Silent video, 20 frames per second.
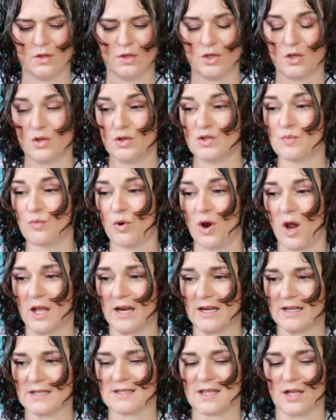use
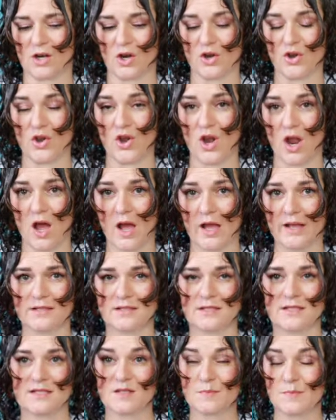products that are
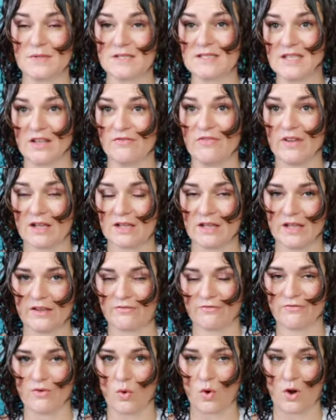not specifically
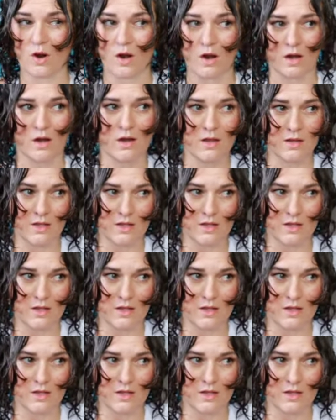for